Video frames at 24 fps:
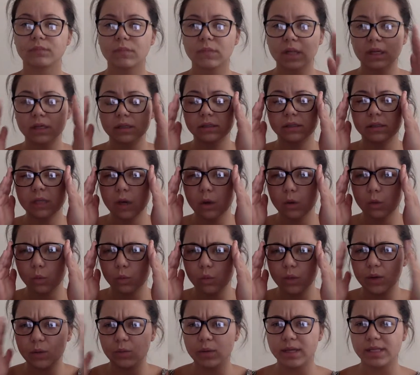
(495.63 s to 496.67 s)
So
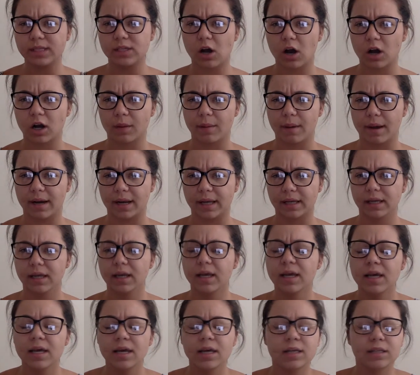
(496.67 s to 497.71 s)
we would talk about it.
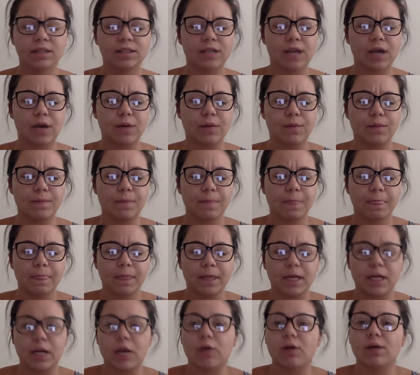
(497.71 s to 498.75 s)
So,
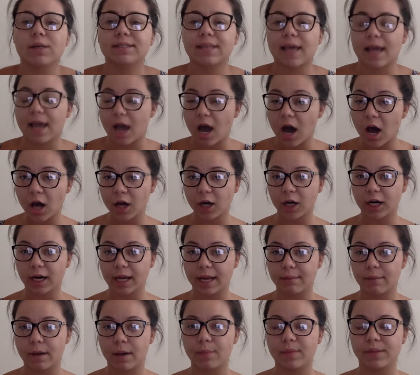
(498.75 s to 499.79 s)
let's say Hunter
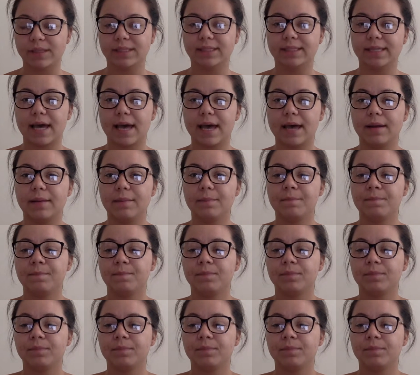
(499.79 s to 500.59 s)
came up and said,